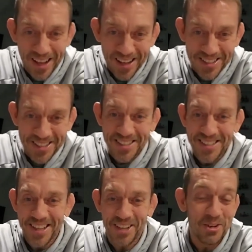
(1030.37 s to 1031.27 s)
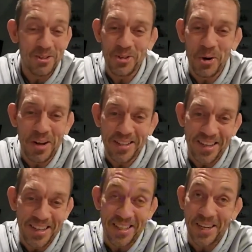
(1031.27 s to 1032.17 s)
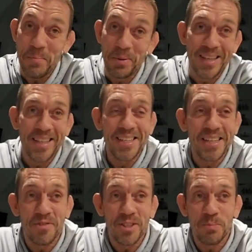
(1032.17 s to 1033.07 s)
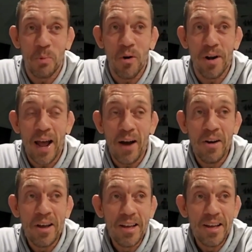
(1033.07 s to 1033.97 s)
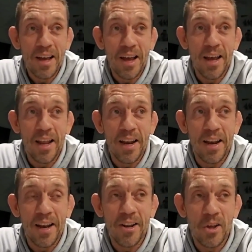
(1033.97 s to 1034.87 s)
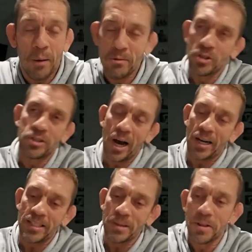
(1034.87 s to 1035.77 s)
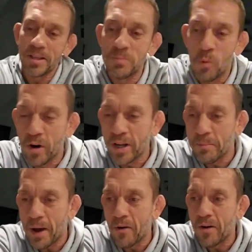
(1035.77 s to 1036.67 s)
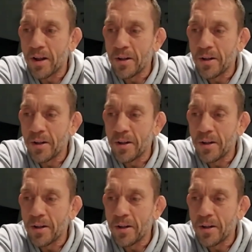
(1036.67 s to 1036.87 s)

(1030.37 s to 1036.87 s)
classes. Like it's a completely different sport now. And I was just talking to somebody this morning about